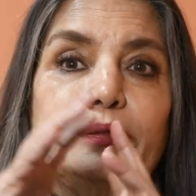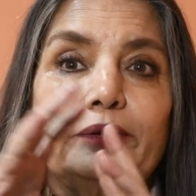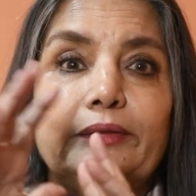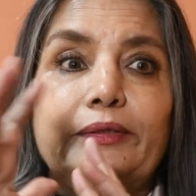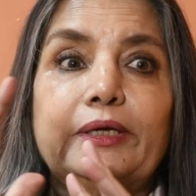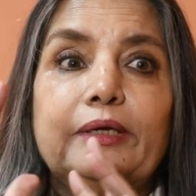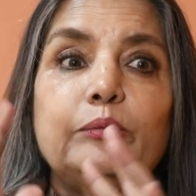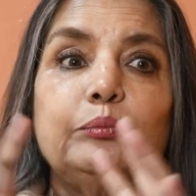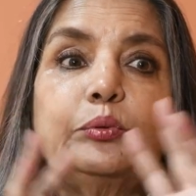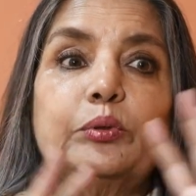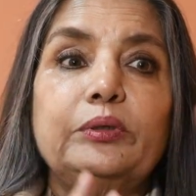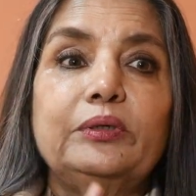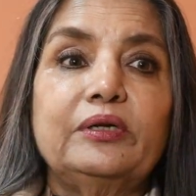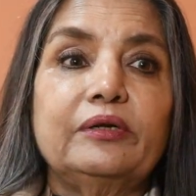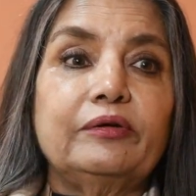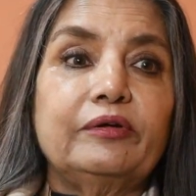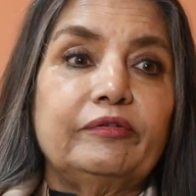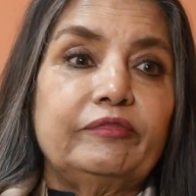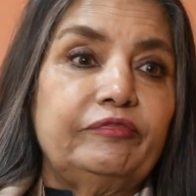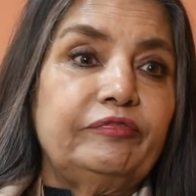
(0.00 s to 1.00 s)
they would
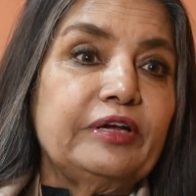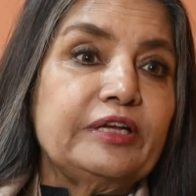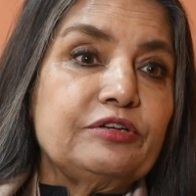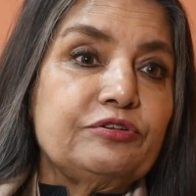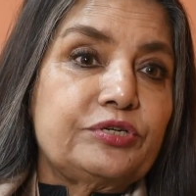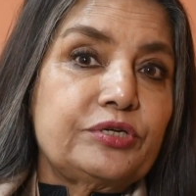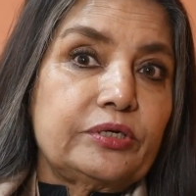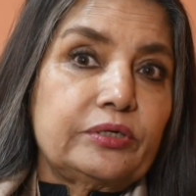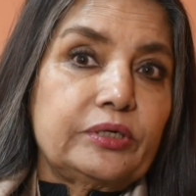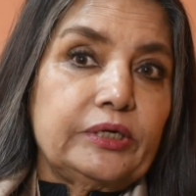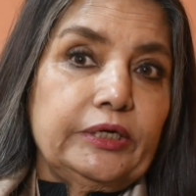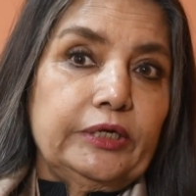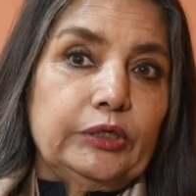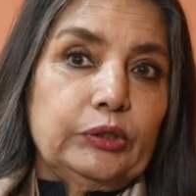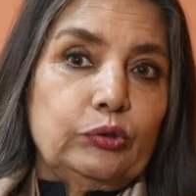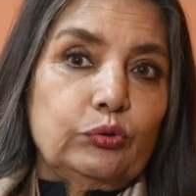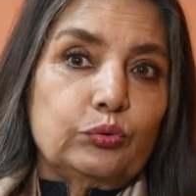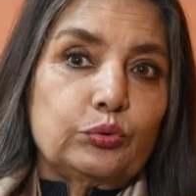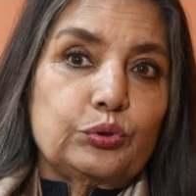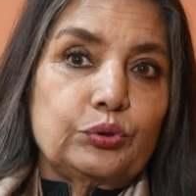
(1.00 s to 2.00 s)
venture into.